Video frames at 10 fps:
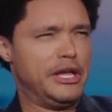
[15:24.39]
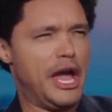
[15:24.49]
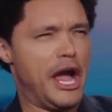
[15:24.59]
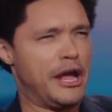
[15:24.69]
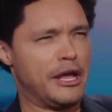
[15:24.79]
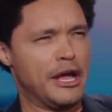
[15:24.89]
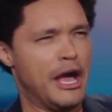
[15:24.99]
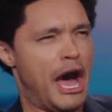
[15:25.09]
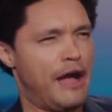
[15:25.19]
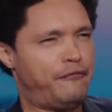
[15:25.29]
yeah,
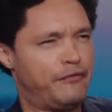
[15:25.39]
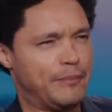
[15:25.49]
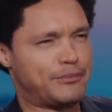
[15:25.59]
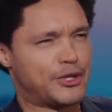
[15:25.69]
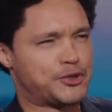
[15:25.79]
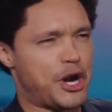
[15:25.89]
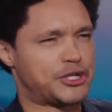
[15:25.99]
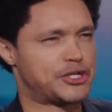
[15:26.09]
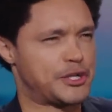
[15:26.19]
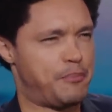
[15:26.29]
I flipped the
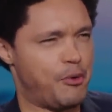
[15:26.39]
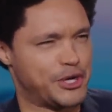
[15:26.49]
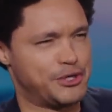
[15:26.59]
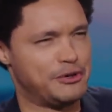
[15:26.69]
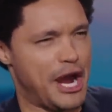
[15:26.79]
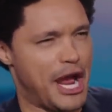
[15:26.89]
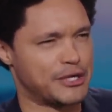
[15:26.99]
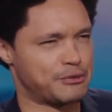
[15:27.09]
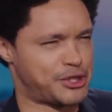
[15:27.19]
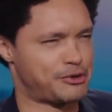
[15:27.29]
truck to support you
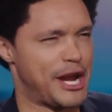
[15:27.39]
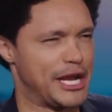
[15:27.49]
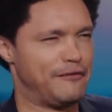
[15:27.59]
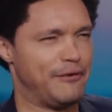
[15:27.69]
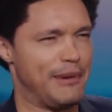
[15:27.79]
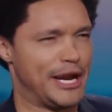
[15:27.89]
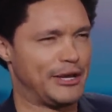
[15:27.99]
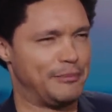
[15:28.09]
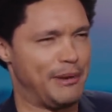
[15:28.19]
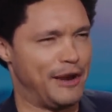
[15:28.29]
guys. We're striking for
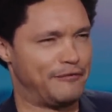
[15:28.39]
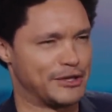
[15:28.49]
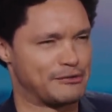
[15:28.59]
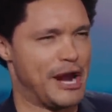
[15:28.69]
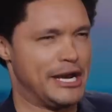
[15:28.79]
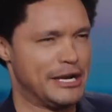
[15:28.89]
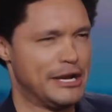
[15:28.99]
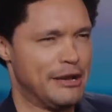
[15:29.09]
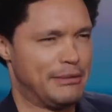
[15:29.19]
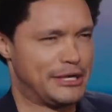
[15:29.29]
medical benefits, right?
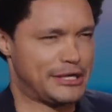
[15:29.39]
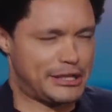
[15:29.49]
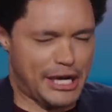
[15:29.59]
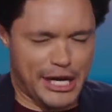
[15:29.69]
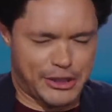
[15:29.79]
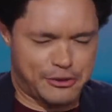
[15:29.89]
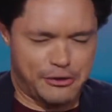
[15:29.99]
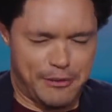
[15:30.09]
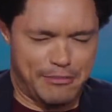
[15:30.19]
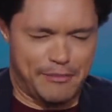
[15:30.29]
Because I think I
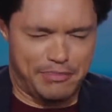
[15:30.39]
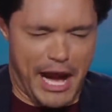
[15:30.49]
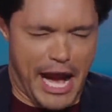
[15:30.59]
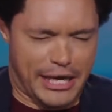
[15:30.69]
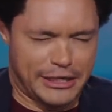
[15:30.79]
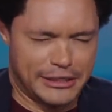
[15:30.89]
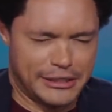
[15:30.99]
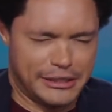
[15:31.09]
screwed up my back.